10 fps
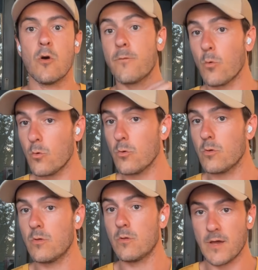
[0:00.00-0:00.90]

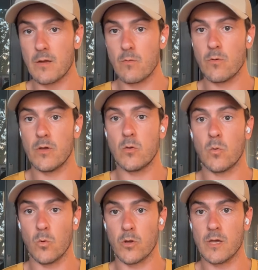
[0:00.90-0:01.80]
full thyroid
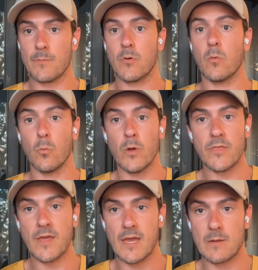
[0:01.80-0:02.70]
workup
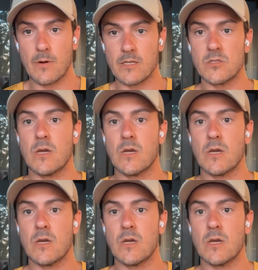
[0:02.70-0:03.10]
with antibodies.